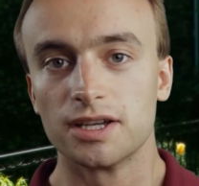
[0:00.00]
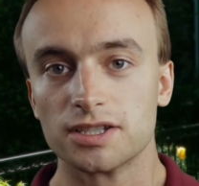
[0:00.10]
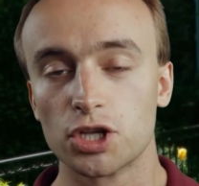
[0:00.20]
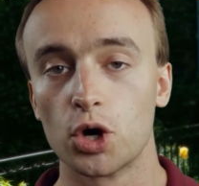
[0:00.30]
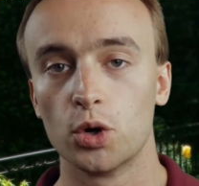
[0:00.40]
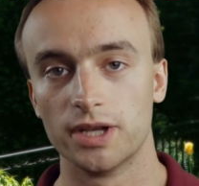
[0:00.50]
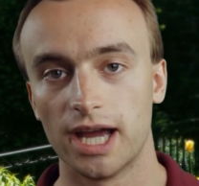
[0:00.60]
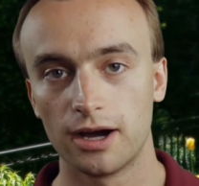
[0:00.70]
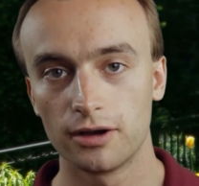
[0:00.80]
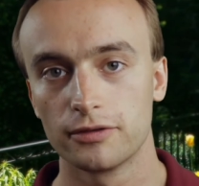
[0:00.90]
So
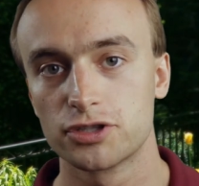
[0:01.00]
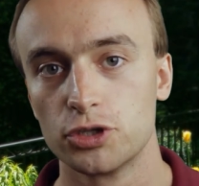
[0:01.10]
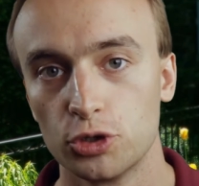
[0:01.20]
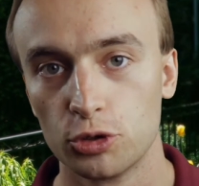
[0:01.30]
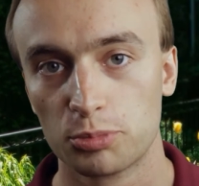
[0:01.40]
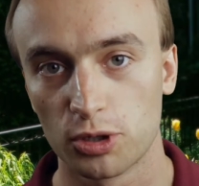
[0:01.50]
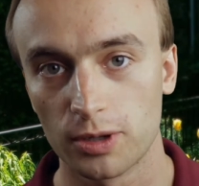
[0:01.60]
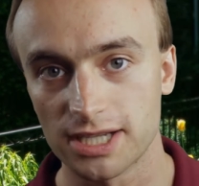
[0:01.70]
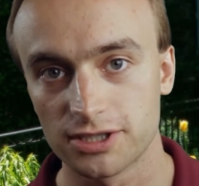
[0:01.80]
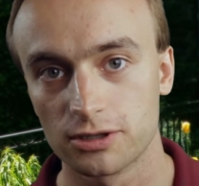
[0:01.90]
now to
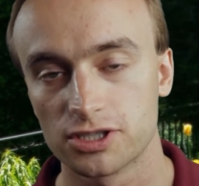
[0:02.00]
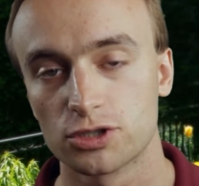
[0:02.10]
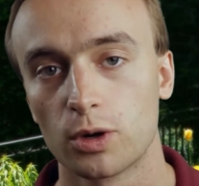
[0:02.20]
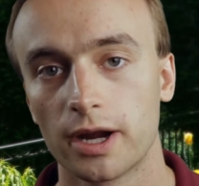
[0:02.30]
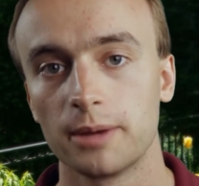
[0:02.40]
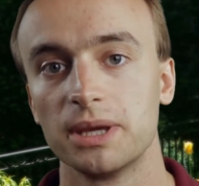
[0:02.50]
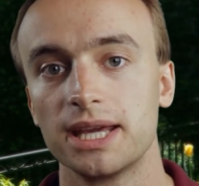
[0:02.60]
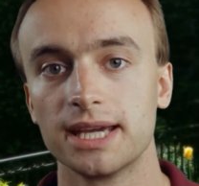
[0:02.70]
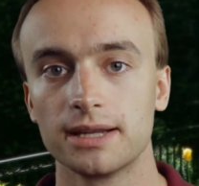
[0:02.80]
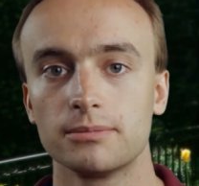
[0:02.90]
progress your story,
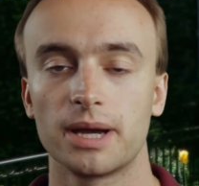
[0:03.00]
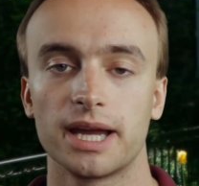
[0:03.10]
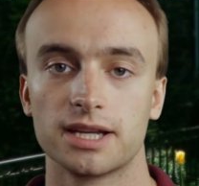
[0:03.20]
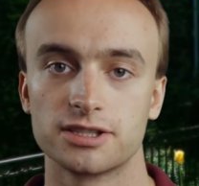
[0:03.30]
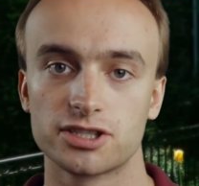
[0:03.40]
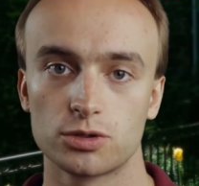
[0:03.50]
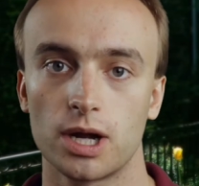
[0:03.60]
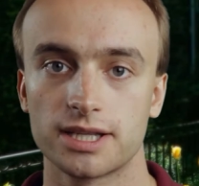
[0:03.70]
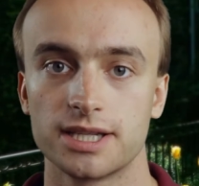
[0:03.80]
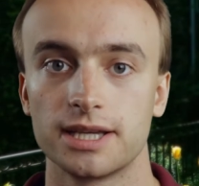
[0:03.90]
begin by
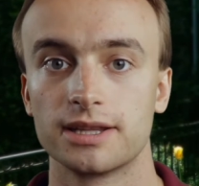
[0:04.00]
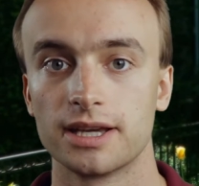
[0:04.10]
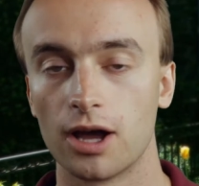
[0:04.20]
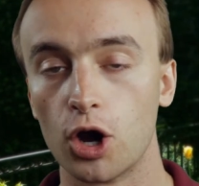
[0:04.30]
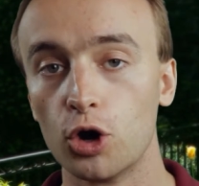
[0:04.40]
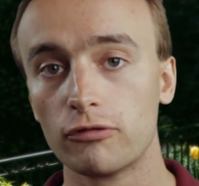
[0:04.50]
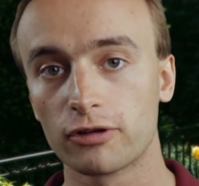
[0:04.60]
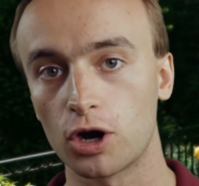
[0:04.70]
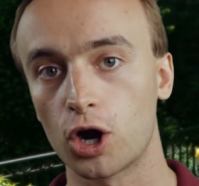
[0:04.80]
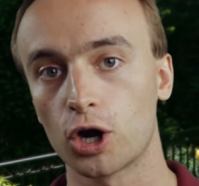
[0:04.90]
constructing the
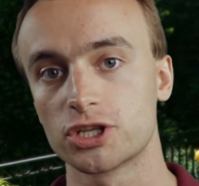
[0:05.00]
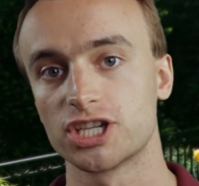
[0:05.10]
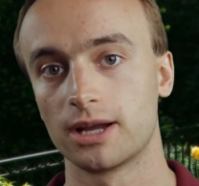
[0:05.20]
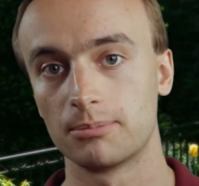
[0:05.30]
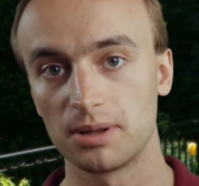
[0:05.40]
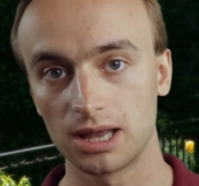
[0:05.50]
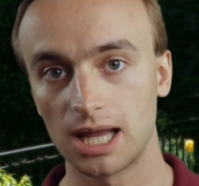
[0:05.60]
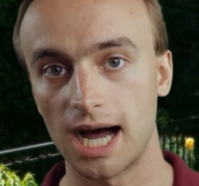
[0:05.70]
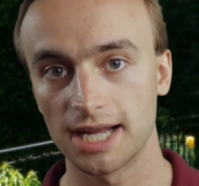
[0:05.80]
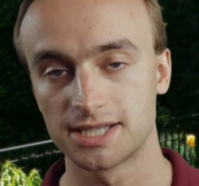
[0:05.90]
overarching
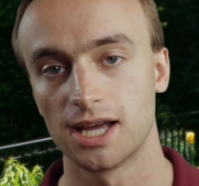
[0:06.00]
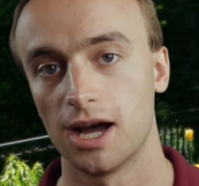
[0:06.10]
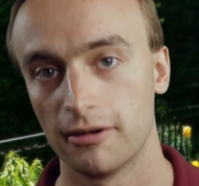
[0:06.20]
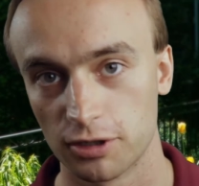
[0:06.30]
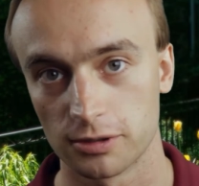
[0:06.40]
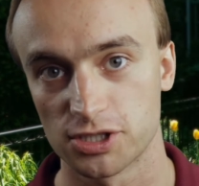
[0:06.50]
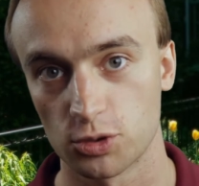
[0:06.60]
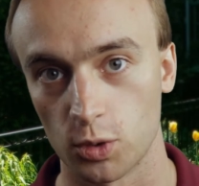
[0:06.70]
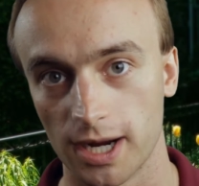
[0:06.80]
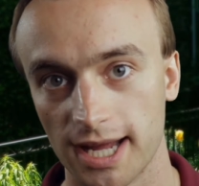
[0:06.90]
plot of your
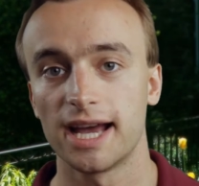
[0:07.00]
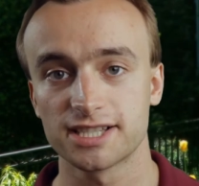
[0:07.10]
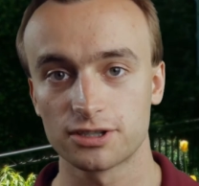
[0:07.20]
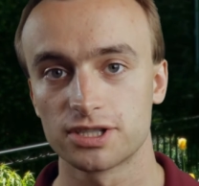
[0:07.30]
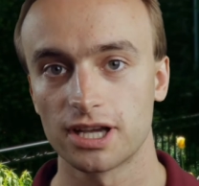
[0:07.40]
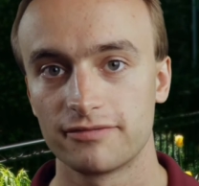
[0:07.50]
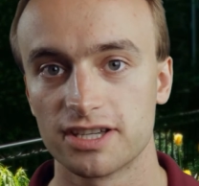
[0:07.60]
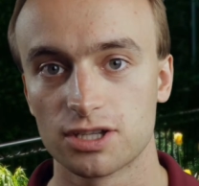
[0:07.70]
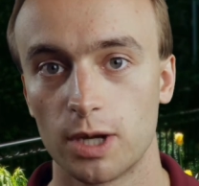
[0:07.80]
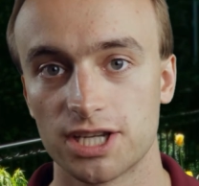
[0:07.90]
story. Ask yourself
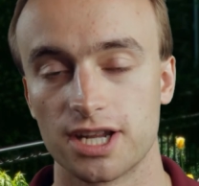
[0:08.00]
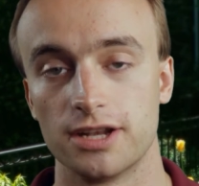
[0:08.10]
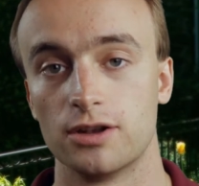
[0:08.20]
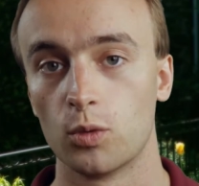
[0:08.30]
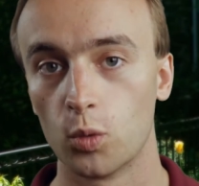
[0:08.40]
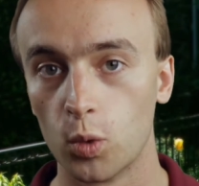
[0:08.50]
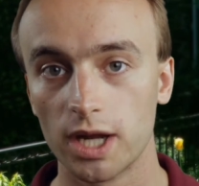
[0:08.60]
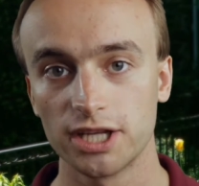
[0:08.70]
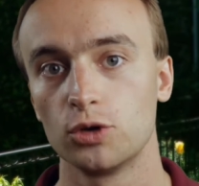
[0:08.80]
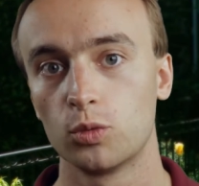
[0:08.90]
this question:
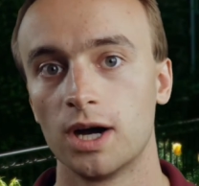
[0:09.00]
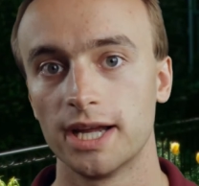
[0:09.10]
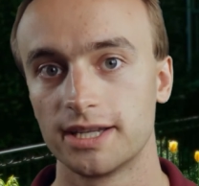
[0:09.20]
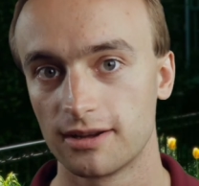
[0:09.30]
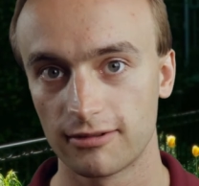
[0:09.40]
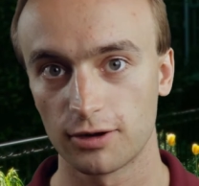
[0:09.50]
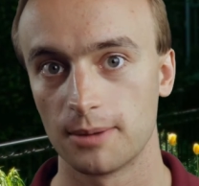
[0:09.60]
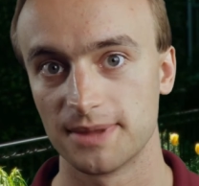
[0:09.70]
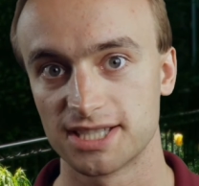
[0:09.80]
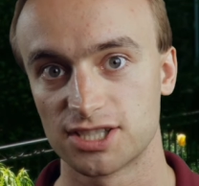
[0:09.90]
what do you want
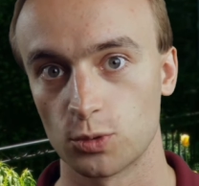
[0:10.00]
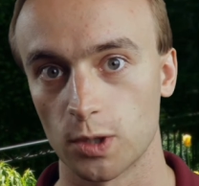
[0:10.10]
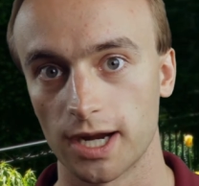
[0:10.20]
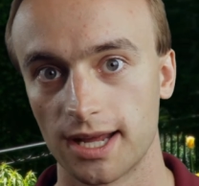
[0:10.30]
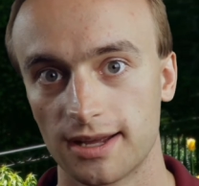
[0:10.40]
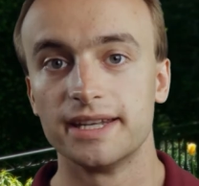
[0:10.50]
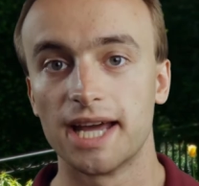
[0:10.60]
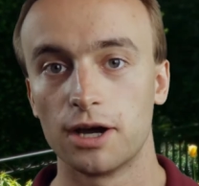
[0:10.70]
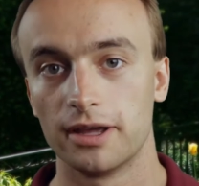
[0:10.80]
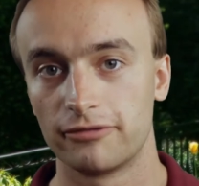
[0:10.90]
from this story?
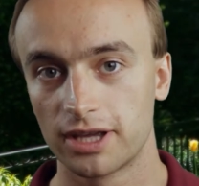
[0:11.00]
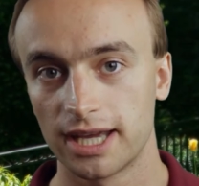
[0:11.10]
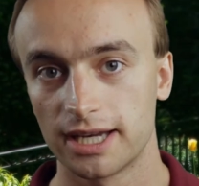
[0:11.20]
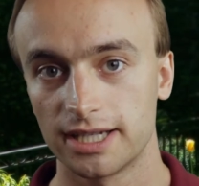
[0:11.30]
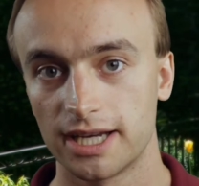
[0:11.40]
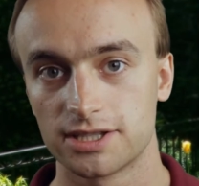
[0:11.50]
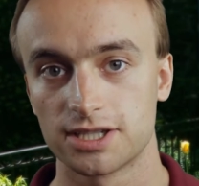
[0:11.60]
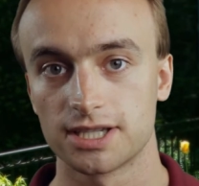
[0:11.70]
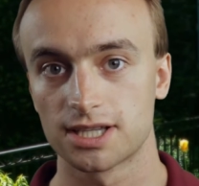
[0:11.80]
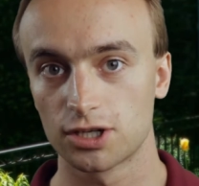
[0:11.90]
Now, if you cannot
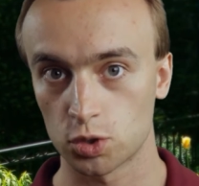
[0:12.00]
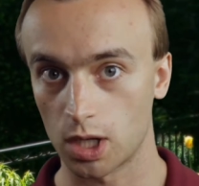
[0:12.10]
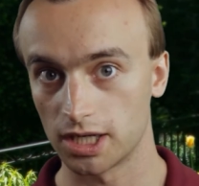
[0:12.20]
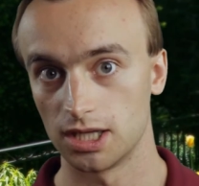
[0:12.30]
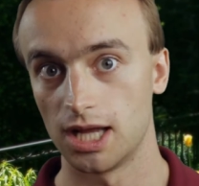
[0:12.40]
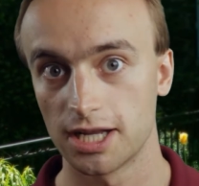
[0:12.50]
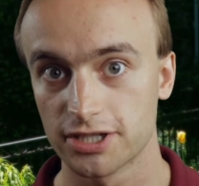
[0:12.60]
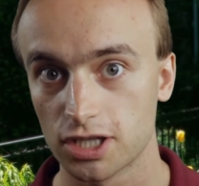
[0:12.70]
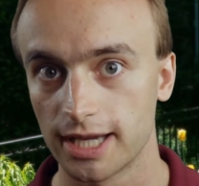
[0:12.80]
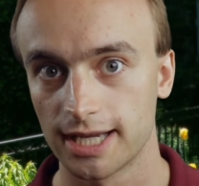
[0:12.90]
just
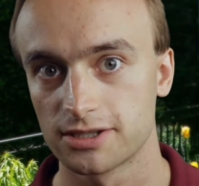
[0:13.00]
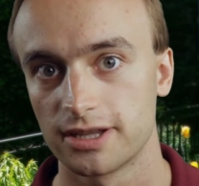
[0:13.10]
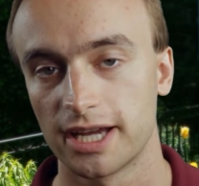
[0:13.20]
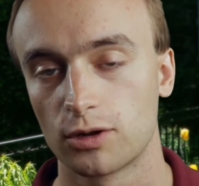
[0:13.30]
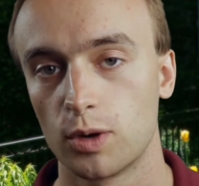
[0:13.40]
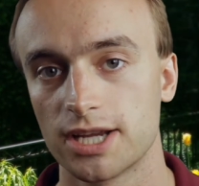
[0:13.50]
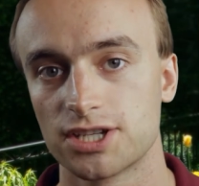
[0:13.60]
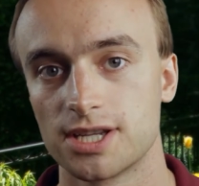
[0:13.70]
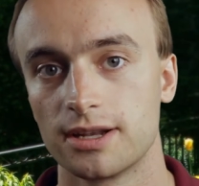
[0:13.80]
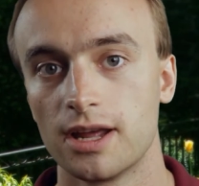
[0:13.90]
chronologically answer that
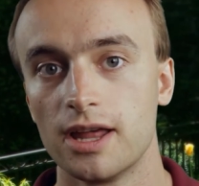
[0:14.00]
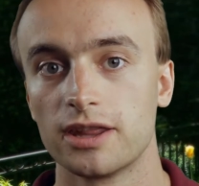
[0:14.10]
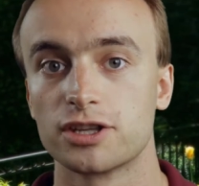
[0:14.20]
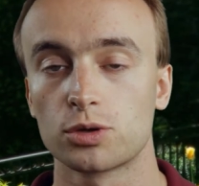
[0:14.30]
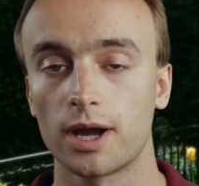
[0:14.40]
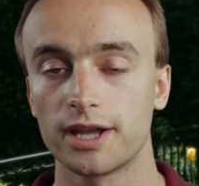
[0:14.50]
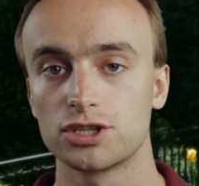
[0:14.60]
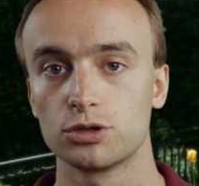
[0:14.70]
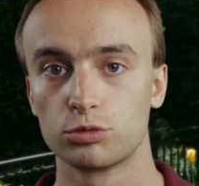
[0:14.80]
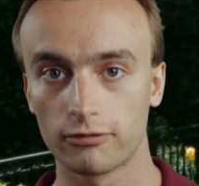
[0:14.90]
question, then try
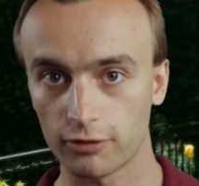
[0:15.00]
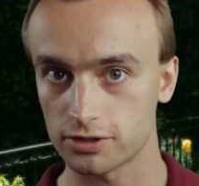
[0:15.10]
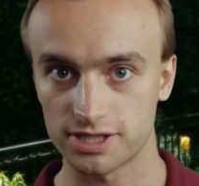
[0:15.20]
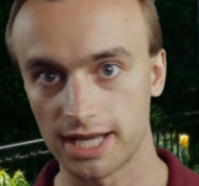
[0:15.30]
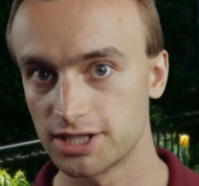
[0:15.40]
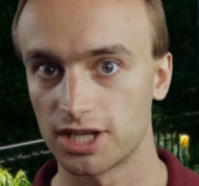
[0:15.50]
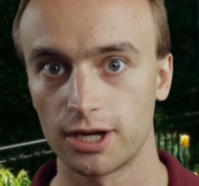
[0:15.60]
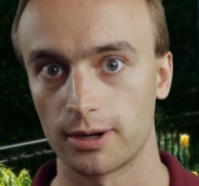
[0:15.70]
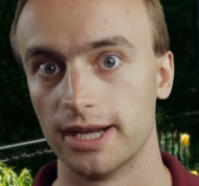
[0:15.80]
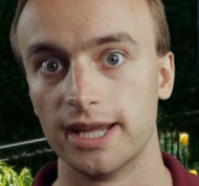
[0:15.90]
to reverse
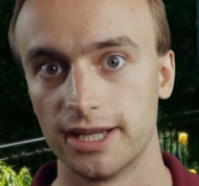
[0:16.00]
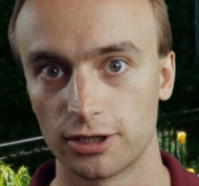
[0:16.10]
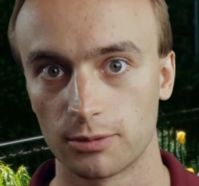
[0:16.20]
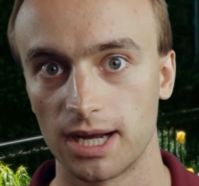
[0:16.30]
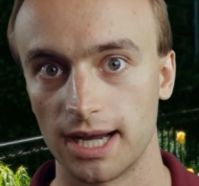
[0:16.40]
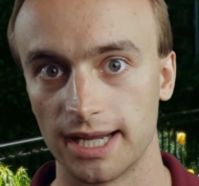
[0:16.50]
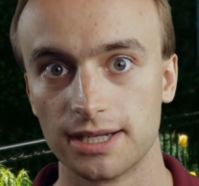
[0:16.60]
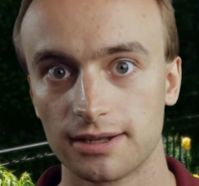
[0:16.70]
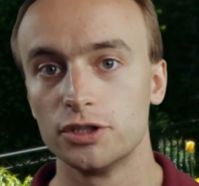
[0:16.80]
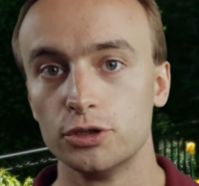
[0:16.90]
engineer it in your
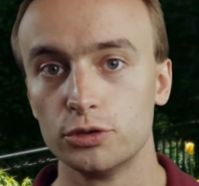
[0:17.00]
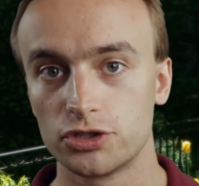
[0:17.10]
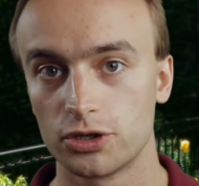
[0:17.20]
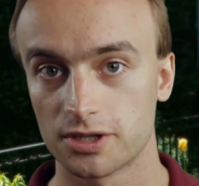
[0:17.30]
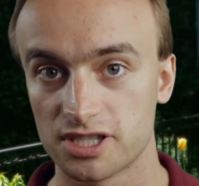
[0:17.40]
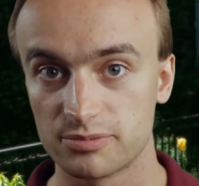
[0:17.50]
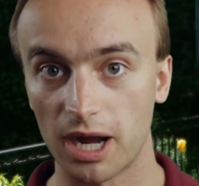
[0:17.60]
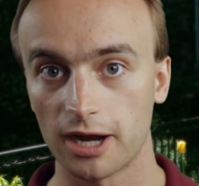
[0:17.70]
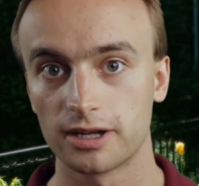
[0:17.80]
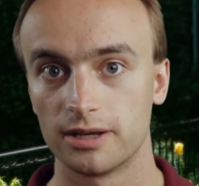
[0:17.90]
mind. Use your
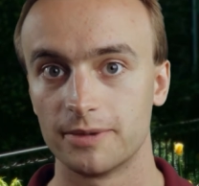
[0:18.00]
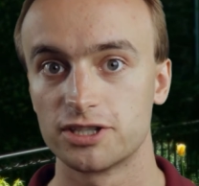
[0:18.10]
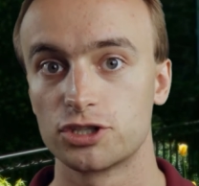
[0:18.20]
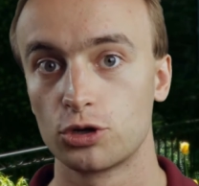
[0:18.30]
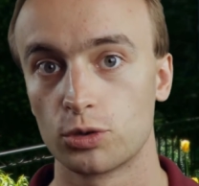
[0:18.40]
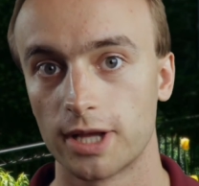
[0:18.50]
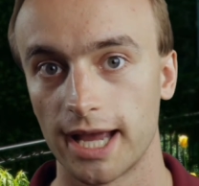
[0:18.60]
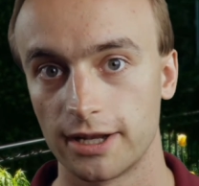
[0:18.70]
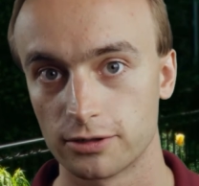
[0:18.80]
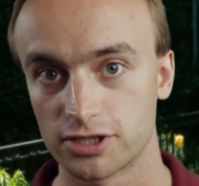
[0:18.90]
inspired image to
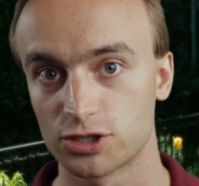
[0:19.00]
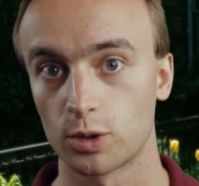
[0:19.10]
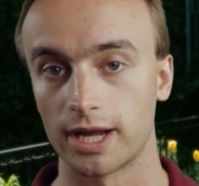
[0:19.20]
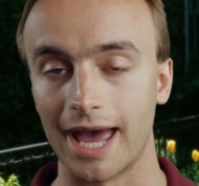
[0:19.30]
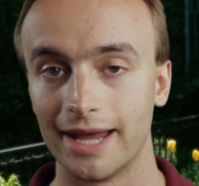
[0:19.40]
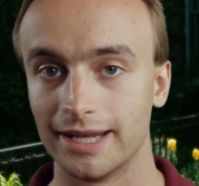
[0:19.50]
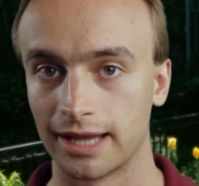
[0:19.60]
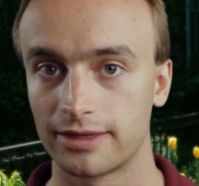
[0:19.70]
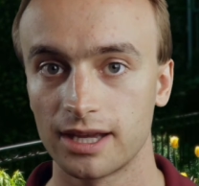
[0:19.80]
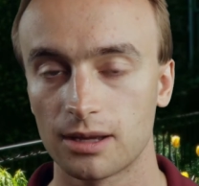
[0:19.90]
create your story
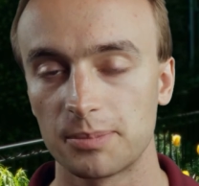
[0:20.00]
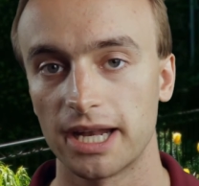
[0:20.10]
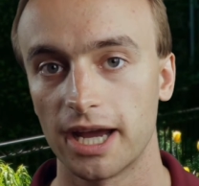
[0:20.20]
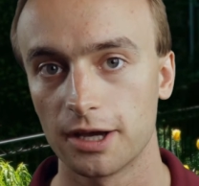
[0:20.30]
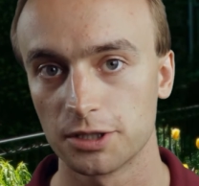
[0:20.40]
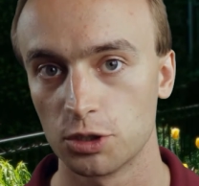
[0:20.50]
ending. Think about how